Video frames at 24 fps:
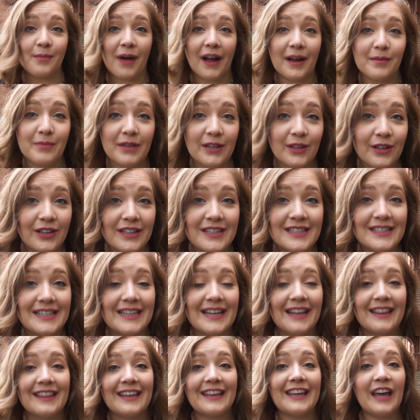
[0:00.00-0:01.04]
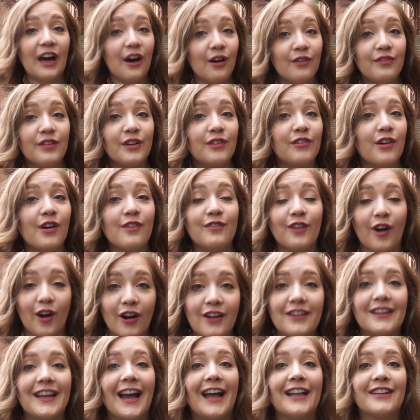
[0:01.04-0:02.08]
So behind me you can see the Kelvingrove
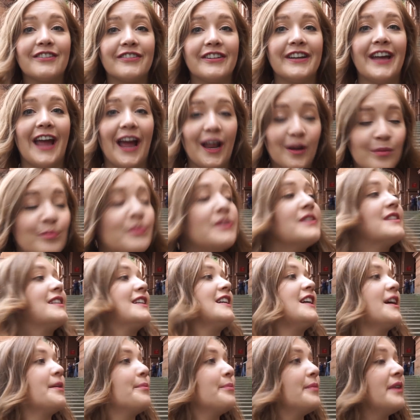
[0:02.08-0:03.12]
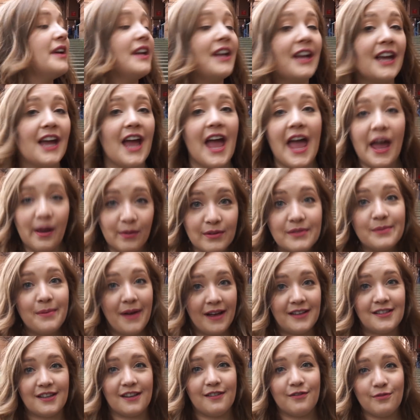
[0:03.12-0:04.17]
Art Gallery and Museum. It was
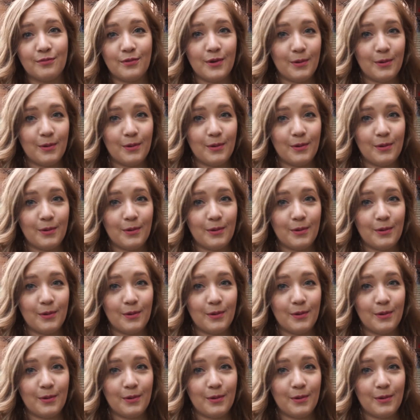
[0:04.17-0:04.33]
massive.